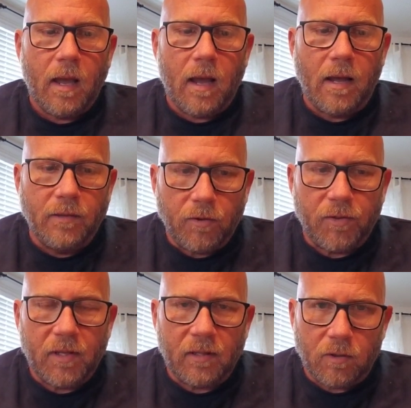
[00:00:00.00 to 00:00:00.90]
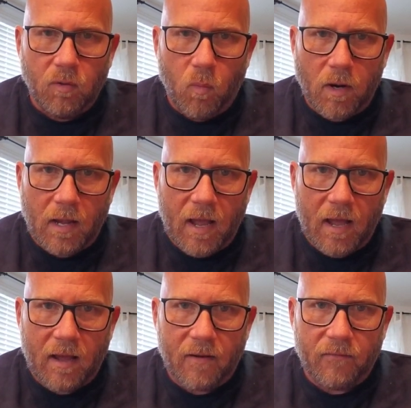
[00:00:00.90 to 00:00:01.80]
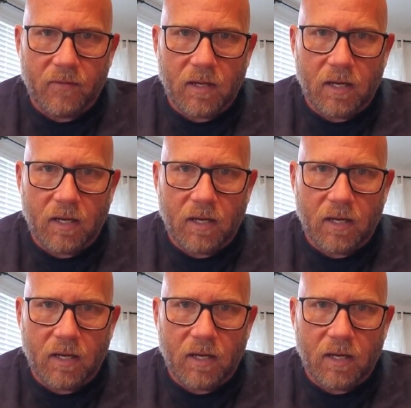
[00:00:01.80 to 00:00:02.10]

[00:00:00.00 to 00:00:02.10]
Another thing that you want to have